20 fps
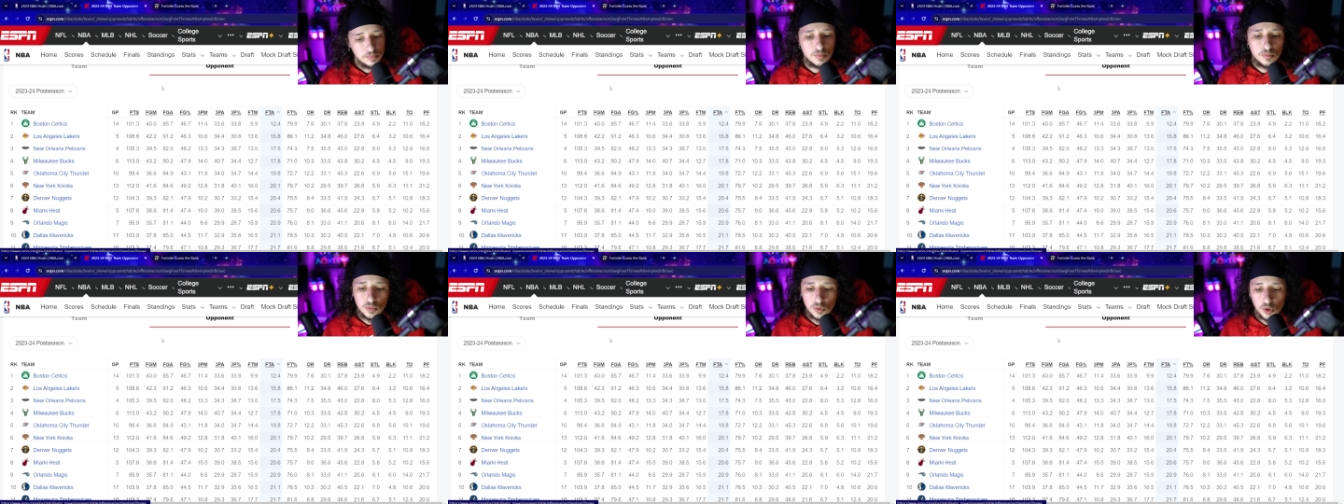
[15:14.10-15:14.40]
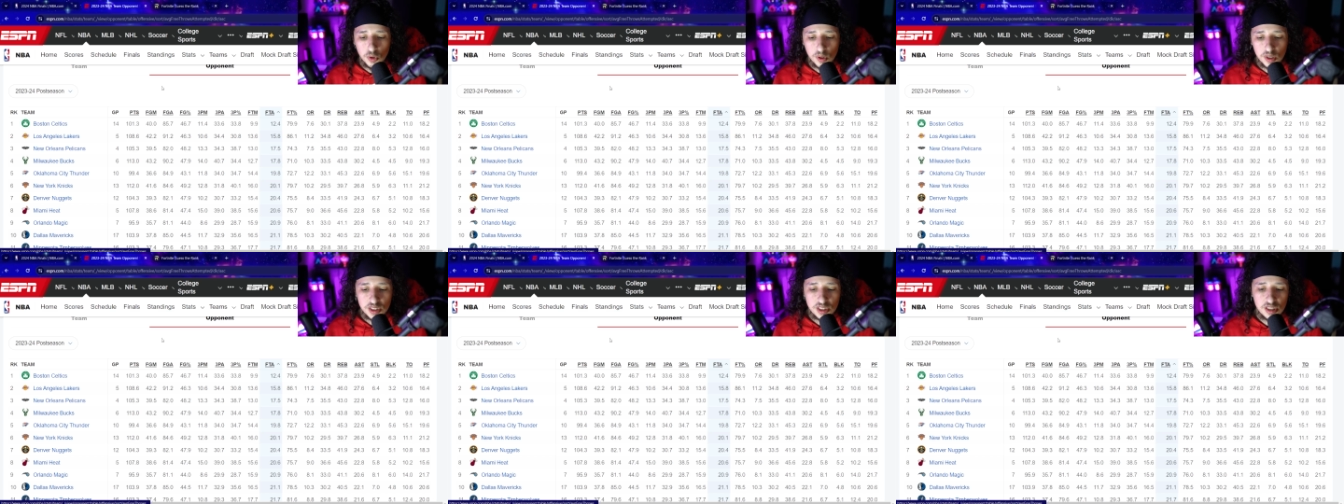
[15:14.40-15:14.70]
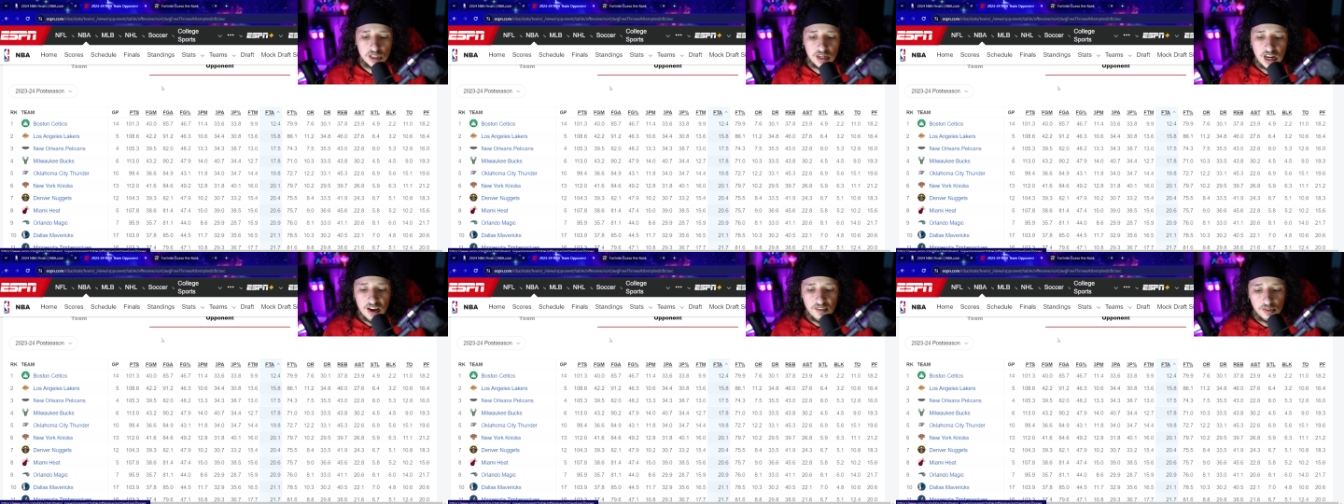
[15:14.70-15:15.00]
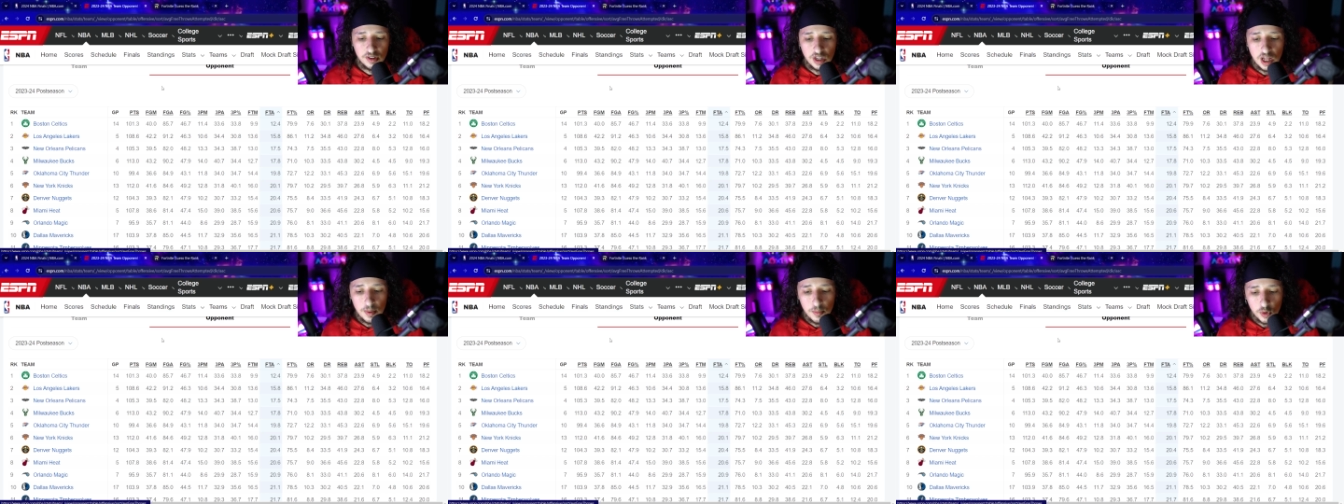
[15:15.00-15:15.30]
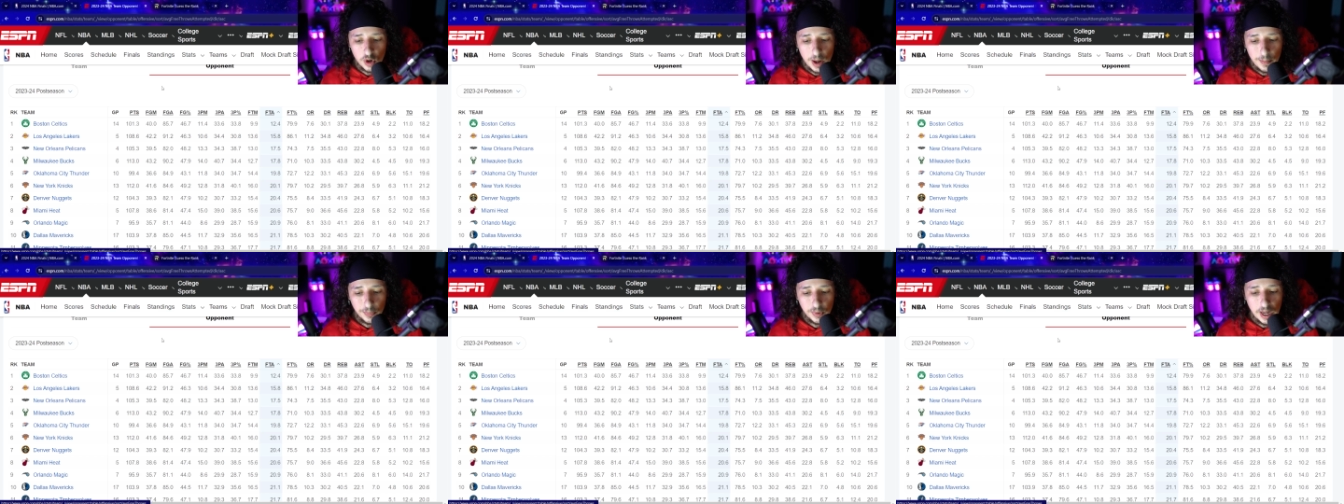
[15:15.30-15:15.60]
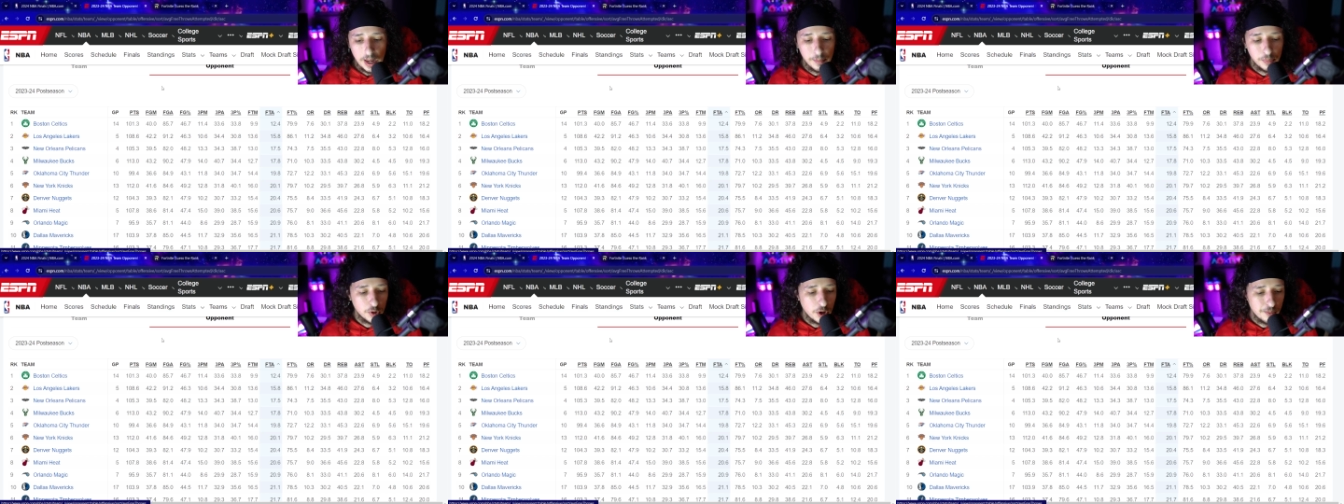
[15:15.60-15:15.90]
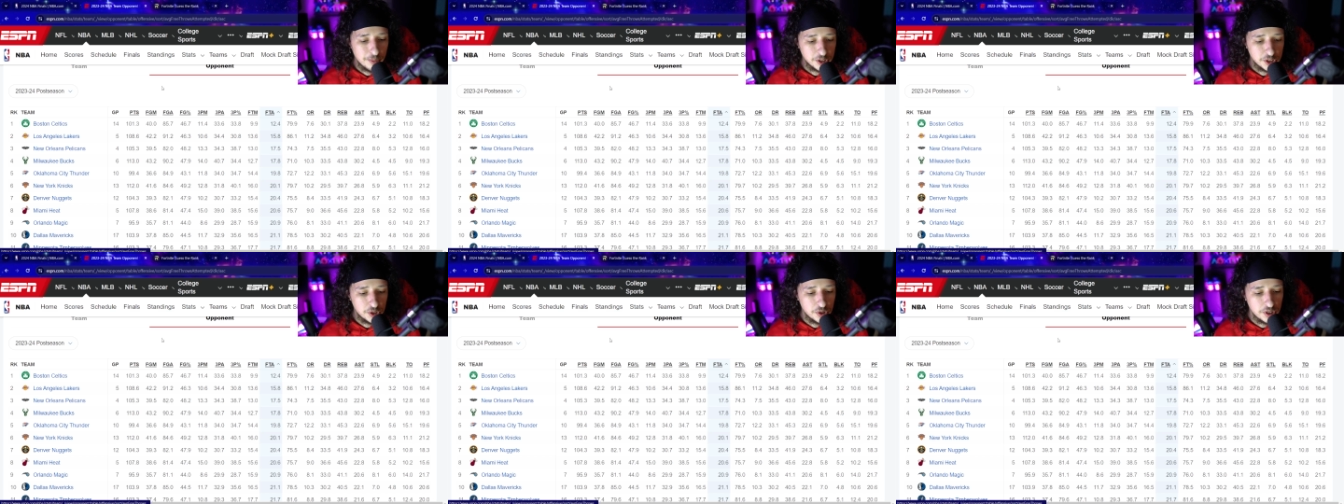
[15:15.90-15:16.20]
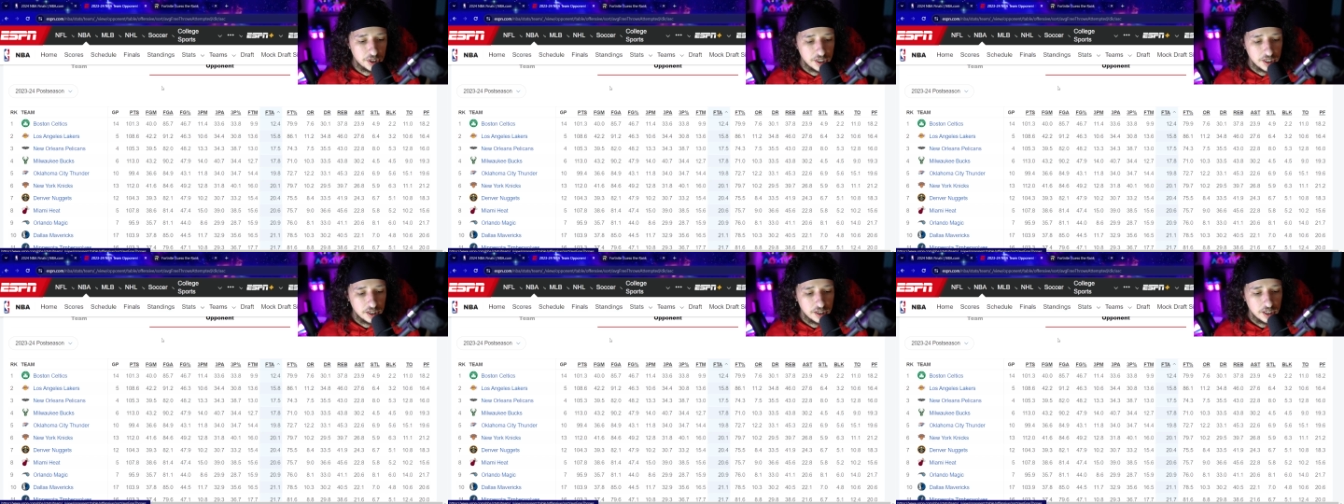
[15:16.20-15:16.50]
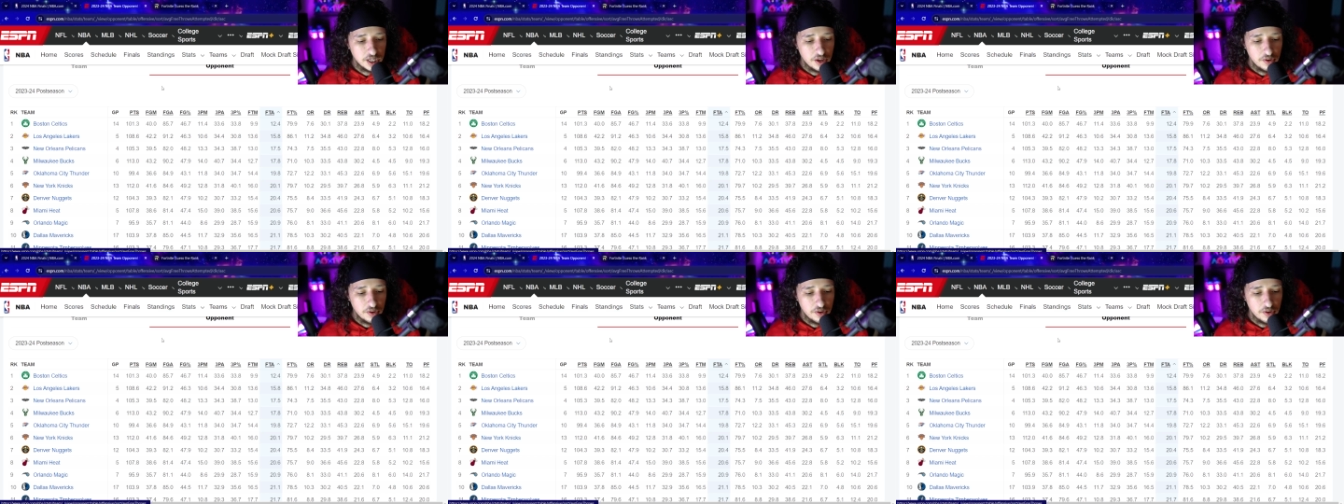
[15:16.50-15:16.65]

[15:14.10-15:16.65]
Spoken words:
Luka's going to have a lot more ample opportunity.